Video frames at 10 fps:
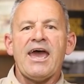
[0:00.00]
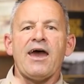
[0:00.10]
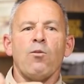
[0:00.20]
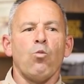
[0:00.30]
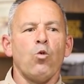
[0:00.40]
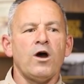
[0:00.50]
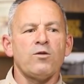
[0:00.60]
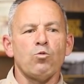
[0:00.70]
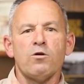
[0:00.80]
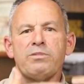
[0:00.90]
and
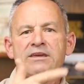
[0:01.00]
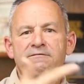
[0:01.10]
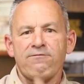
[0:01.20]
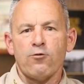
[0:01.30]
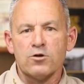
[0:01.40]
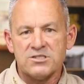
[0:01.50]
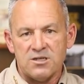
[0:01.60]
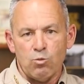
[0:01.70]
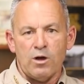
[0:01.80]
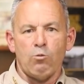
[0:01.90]
what will be enforced
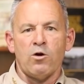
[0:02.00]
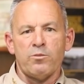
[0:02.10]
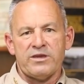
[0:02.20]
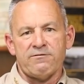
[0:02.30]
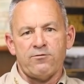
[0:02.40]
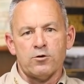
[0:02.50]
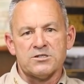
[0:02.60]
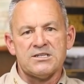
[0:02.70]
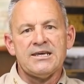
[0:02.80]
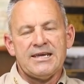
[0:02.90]
and what won't be
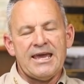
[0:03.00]
enforced.